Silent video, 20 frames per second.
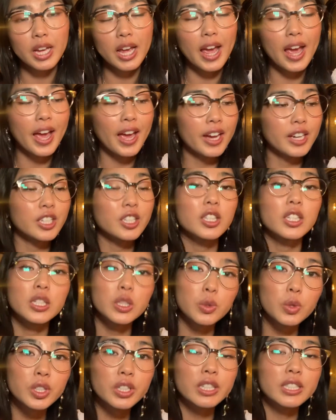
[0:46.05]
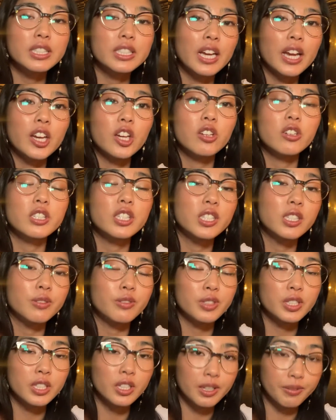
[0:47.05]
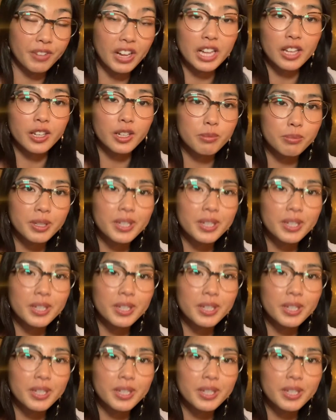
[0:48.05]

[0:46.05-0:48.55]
and this will continue to develop